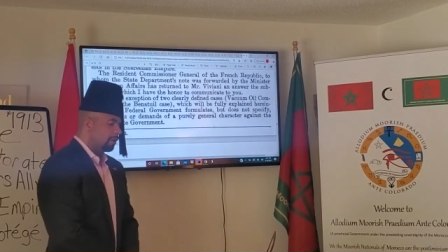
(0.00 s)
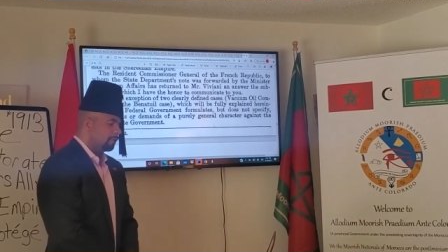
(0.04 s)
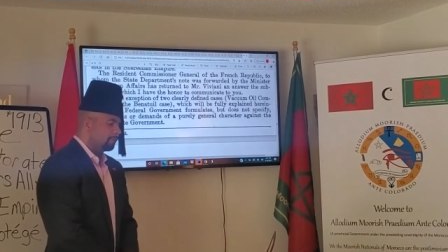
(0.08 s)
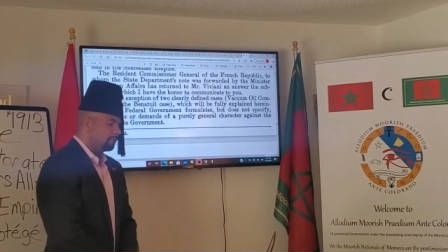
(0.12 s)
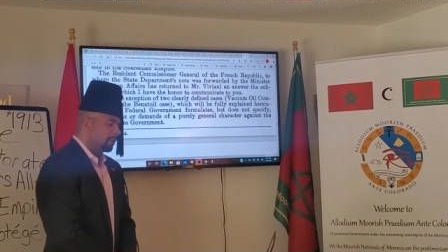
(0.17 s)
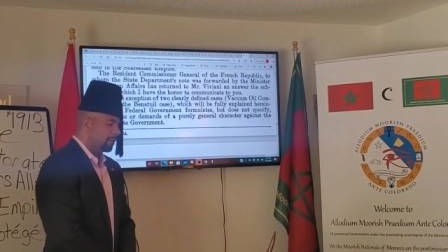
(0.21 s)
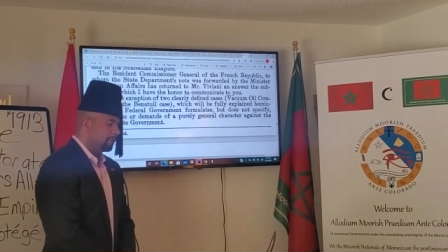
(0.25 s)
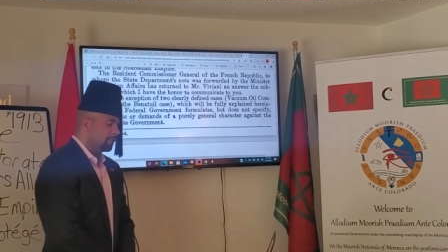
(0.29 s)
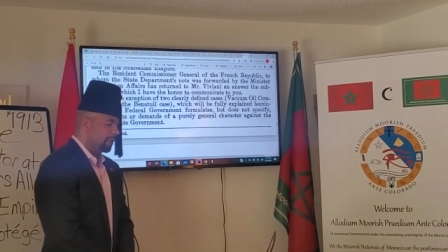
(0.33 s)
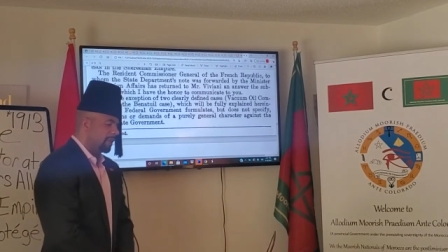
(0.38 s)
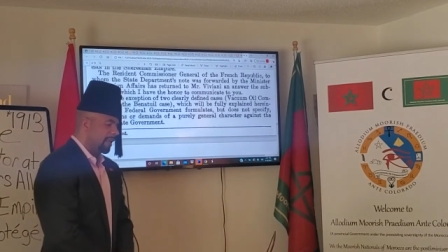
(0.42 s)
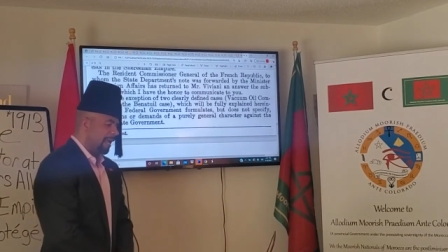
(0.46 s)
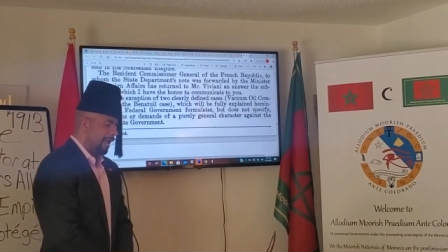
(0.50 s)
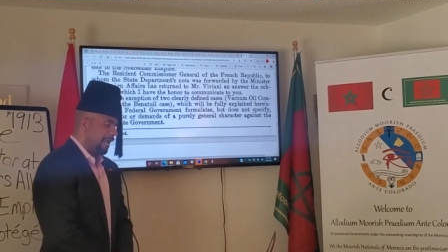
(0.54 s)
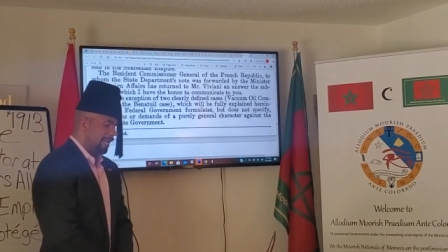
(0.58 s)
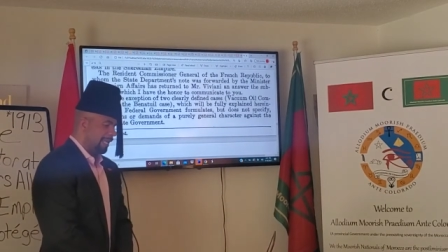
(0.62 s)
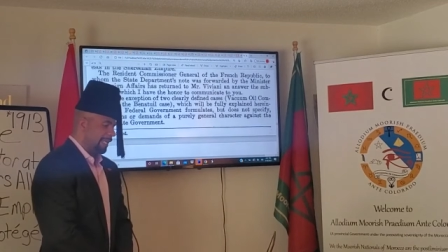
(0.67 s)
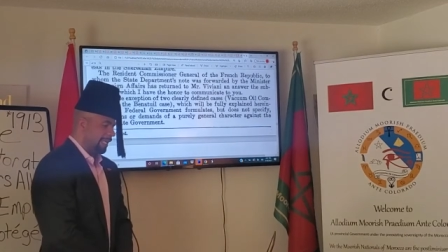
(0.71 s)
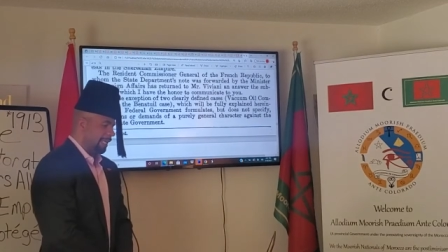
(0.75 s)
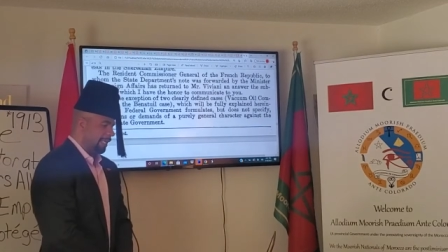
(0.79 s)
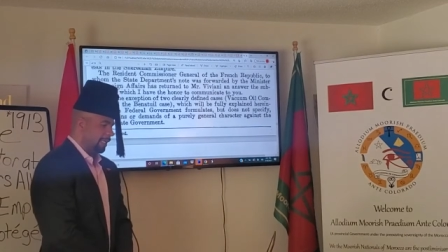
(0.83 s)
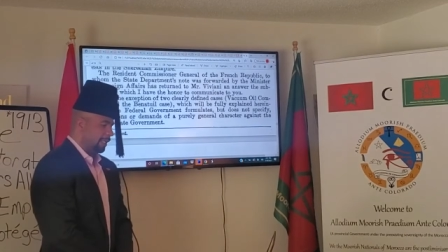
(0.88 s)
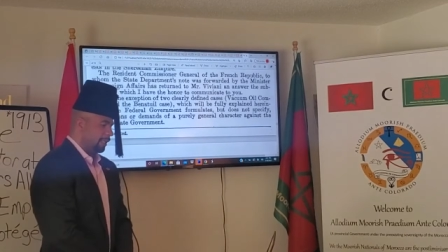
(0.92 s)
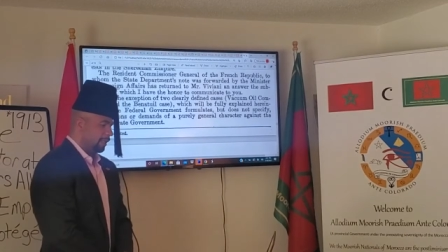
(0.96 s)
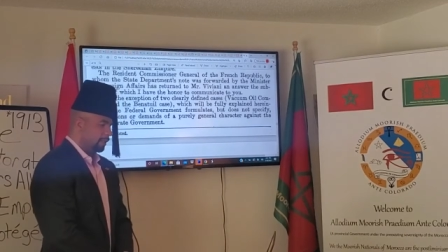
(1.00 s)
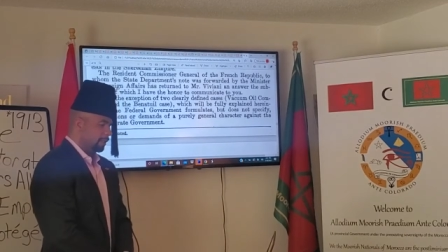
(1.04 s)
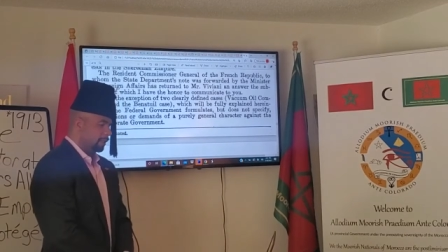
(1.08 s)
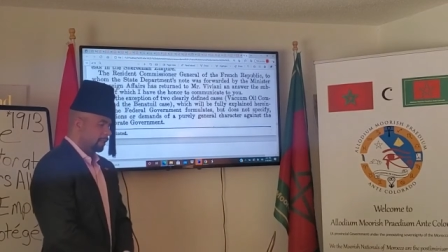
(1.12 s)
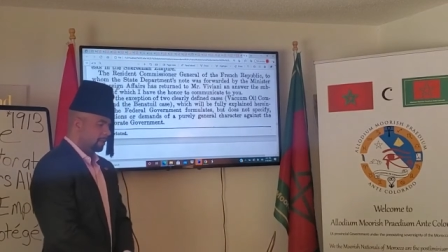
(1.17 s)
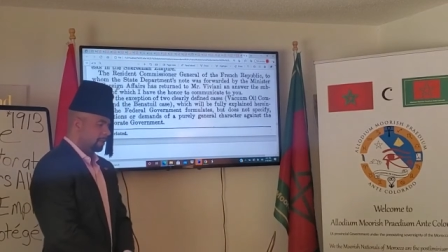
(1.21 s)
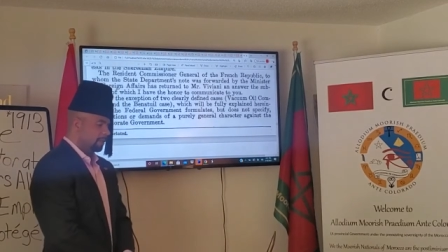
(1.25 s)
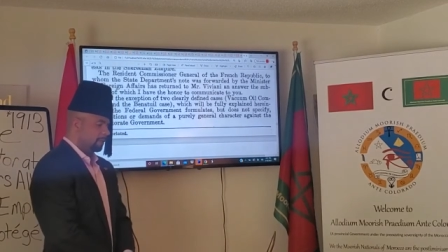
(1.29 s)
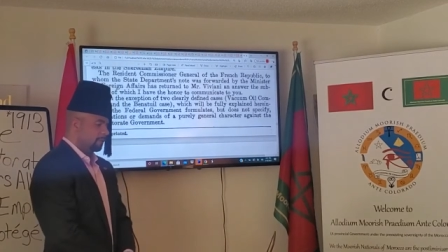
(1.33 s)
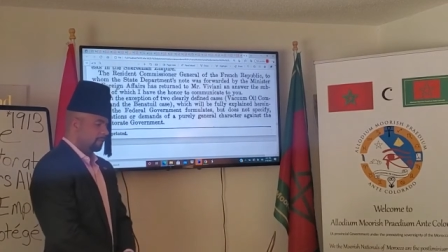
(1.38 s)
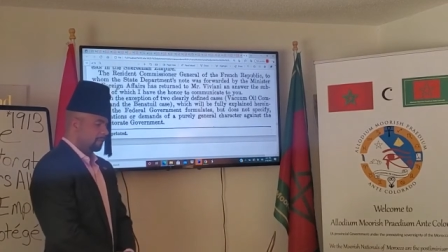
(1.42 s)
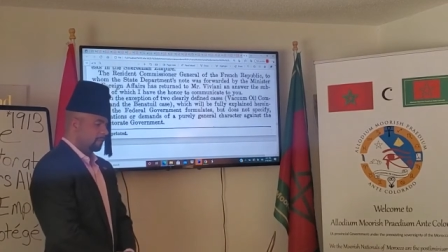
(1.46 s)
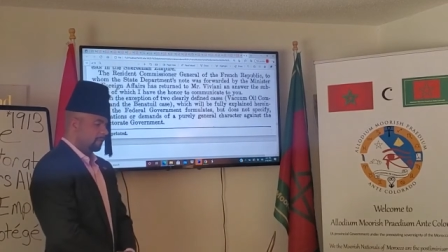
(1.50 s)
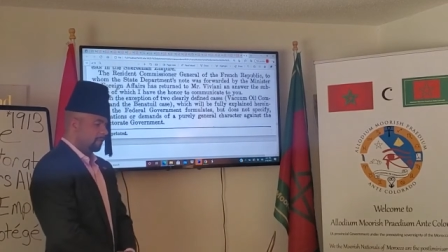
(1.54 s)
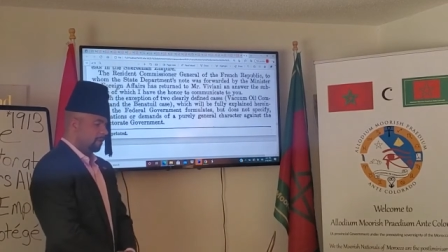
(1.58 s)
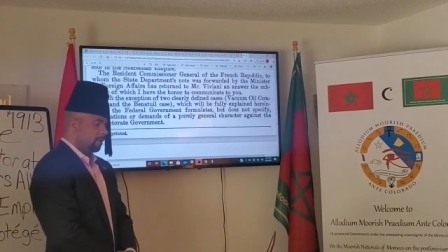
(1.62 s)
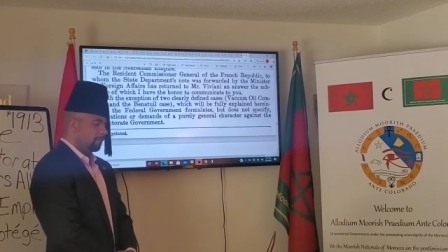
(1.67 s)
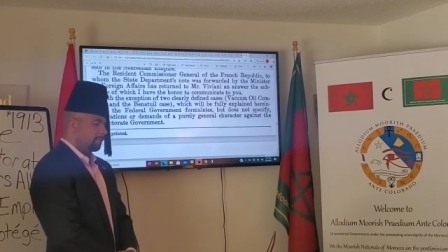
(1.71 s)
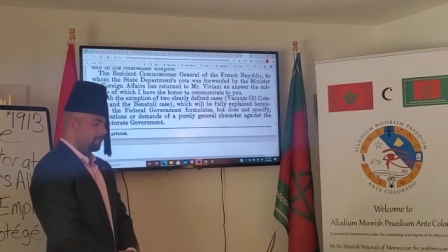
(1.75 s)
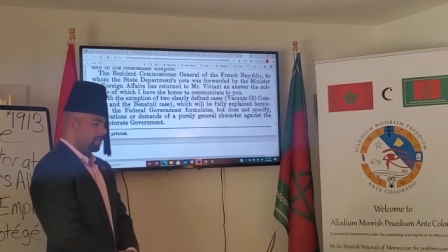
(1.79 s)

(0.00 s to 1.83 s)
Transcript: Viviani, or